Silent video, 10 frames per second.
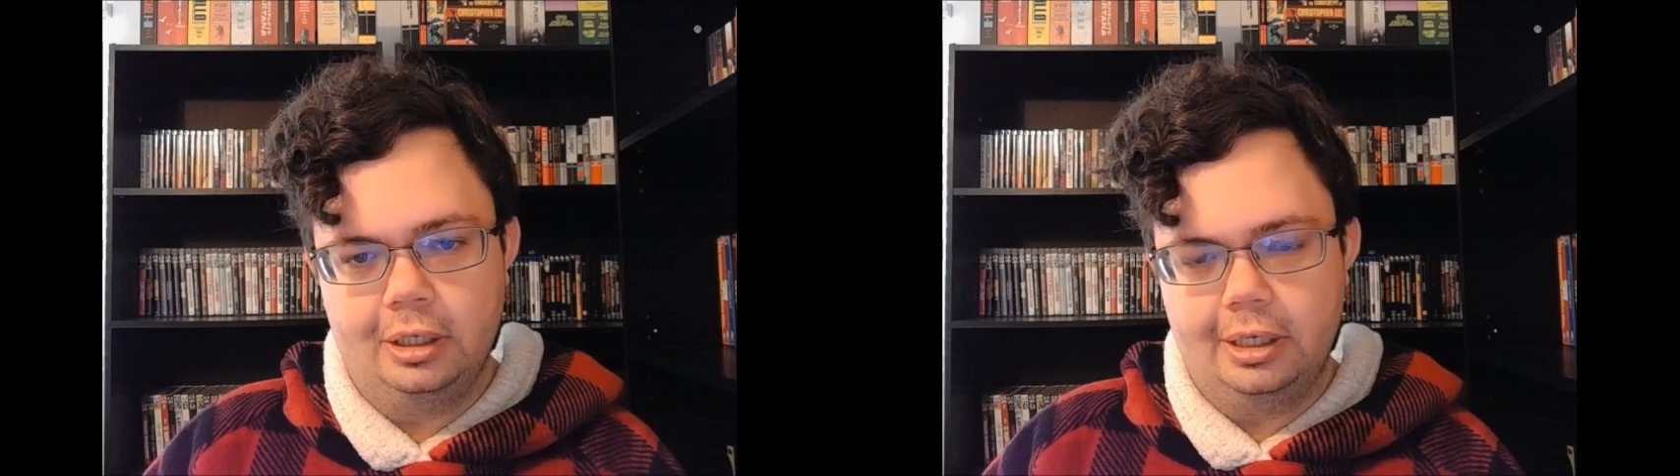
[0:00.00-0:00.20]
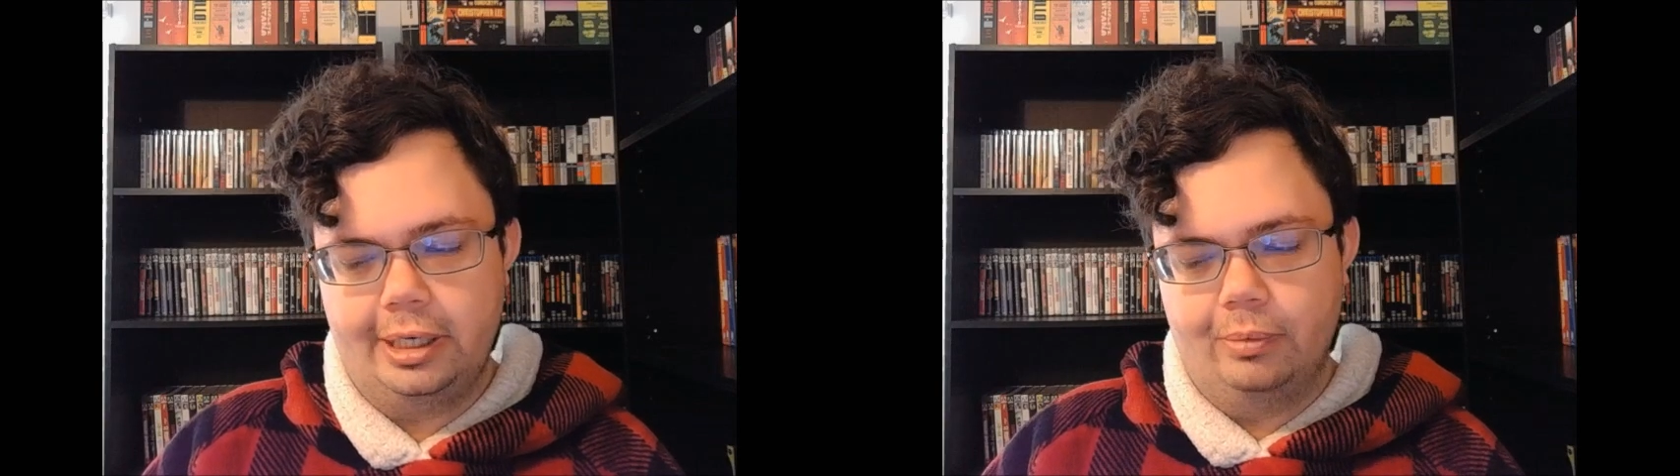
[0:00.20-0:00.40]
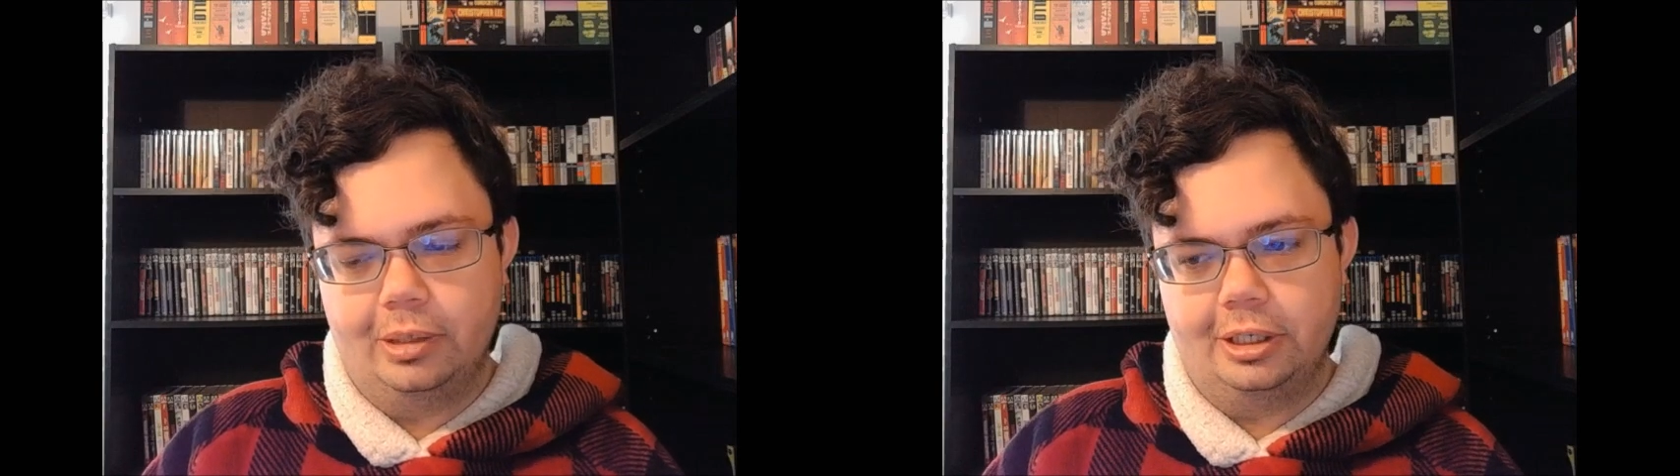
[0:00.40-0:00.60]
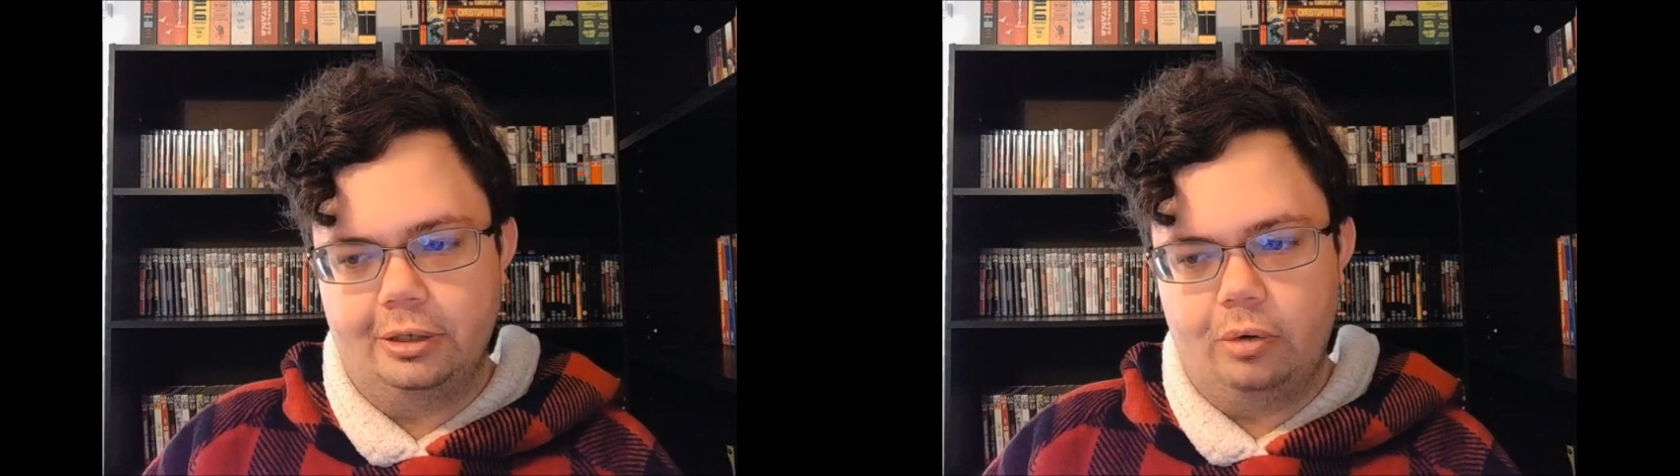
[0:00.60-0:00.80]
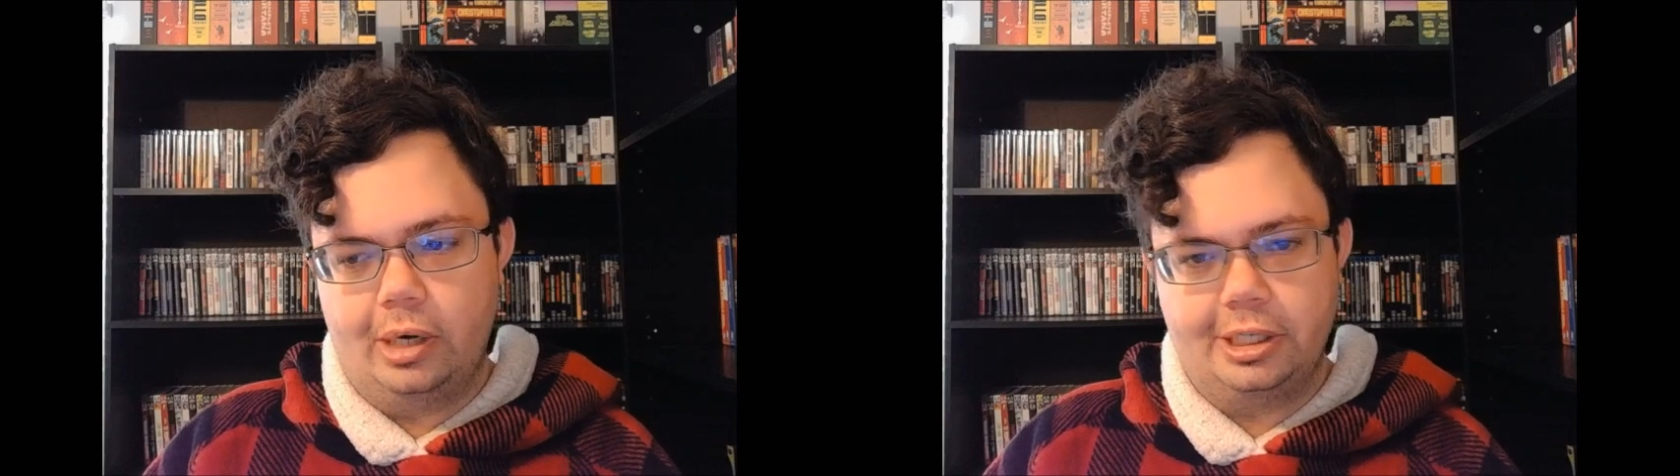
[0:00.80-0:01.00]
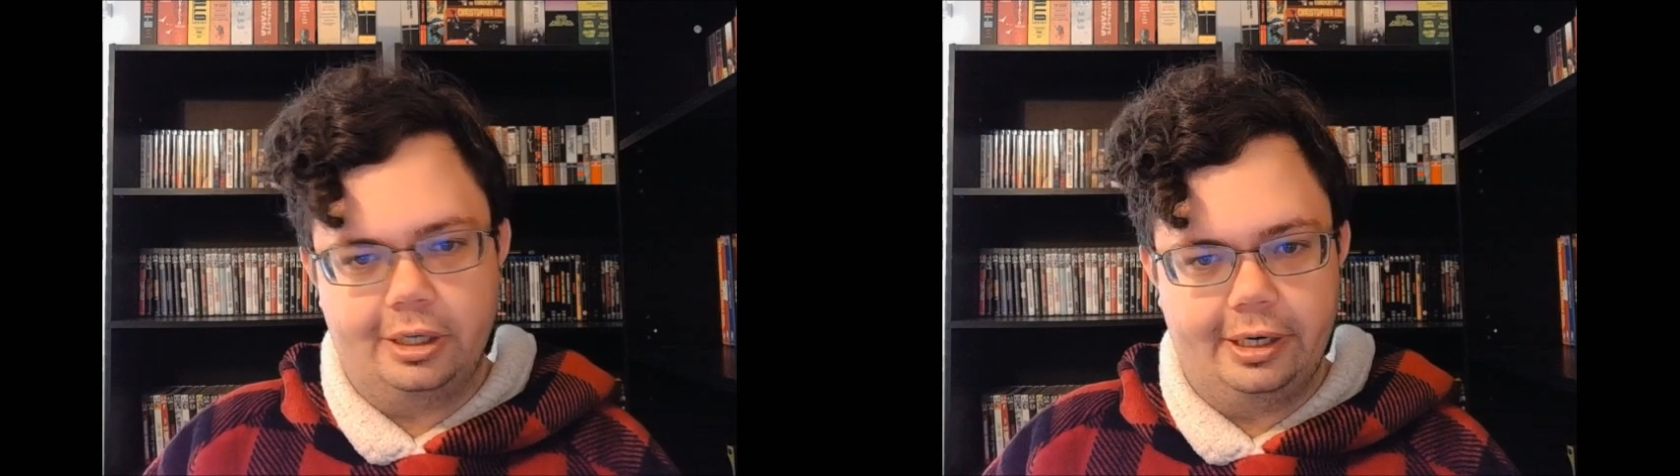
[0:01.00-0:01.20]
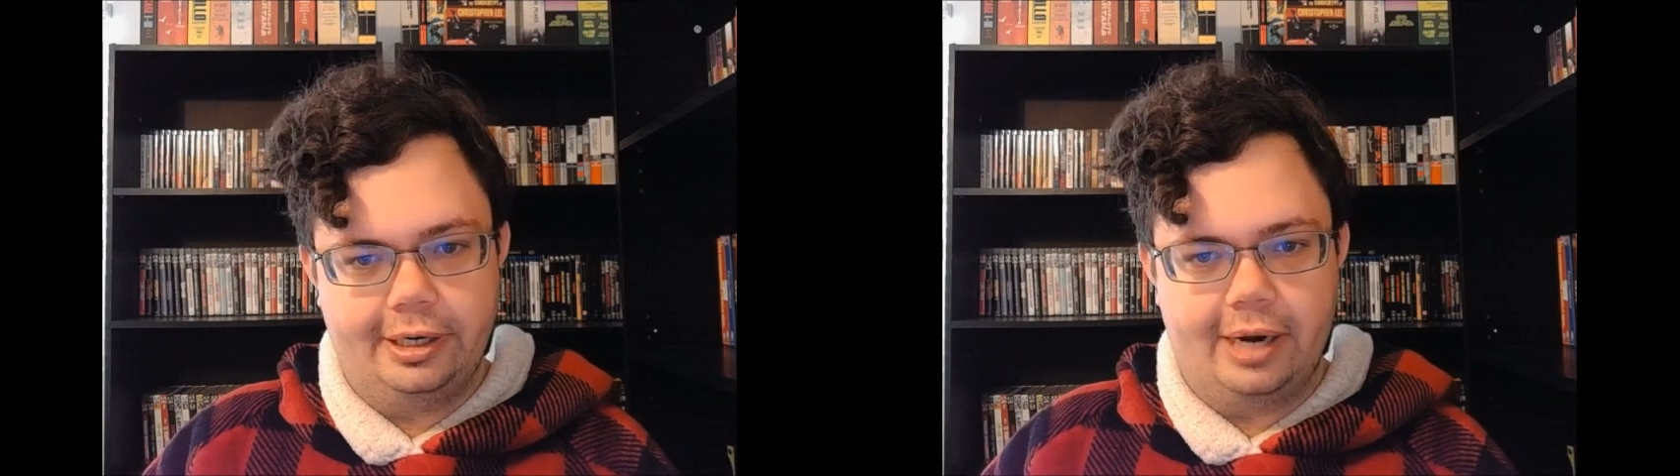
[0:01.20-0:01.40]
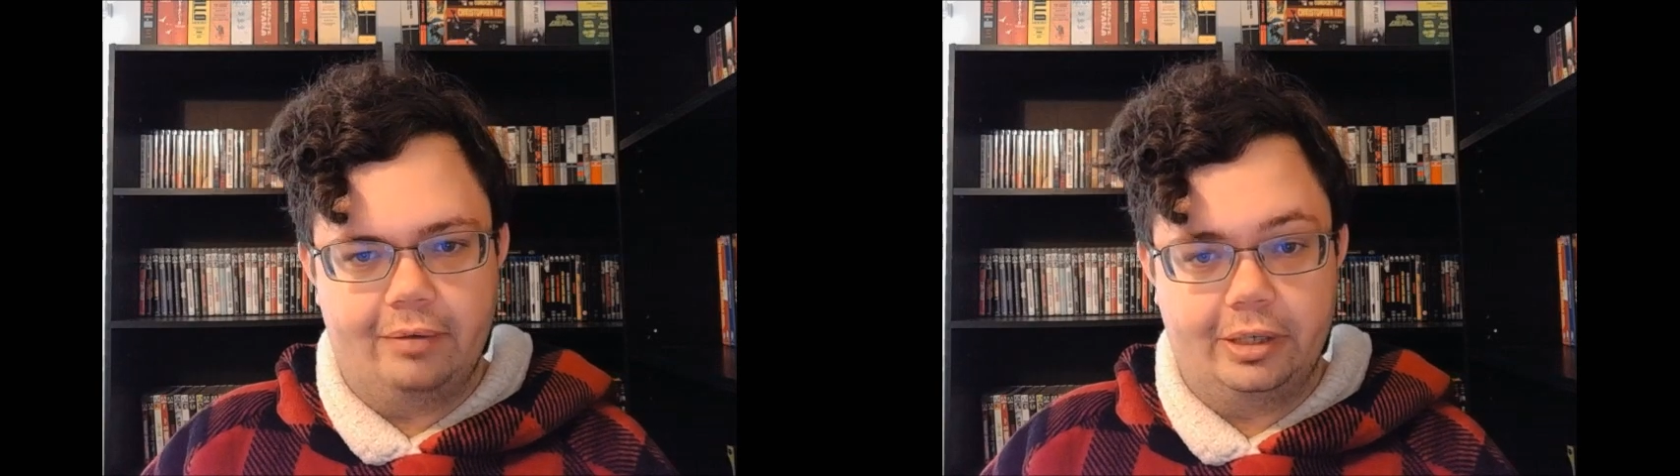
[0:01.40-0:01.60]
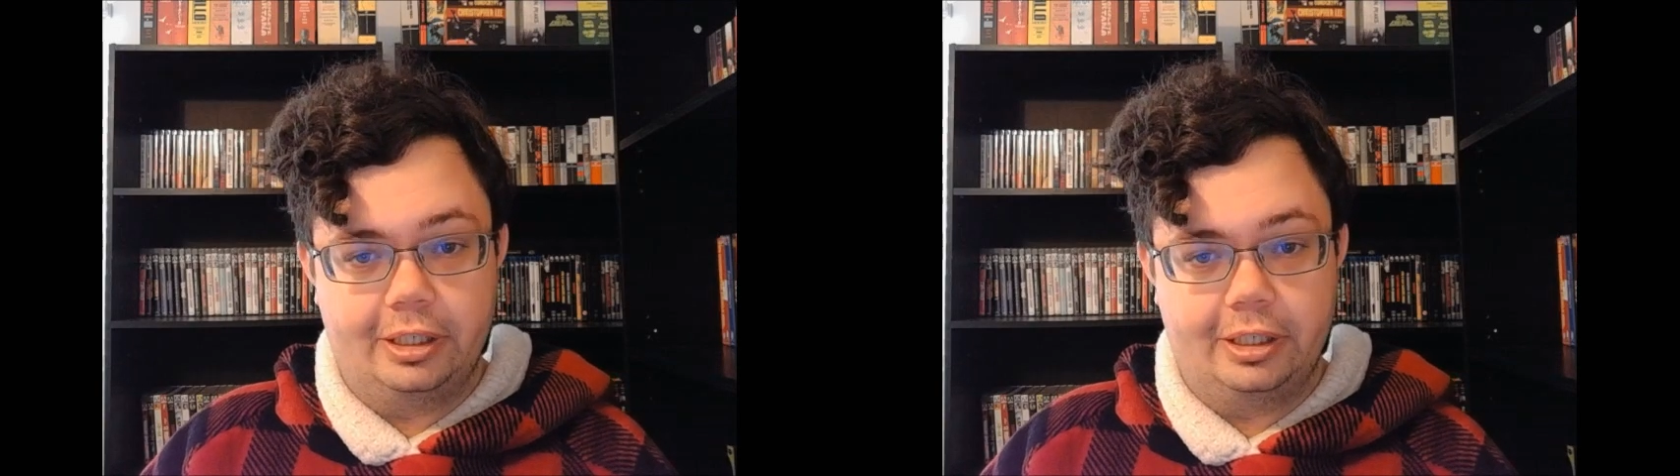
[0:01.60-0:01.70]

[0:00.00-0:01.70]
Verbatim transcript: He wasn't questioning every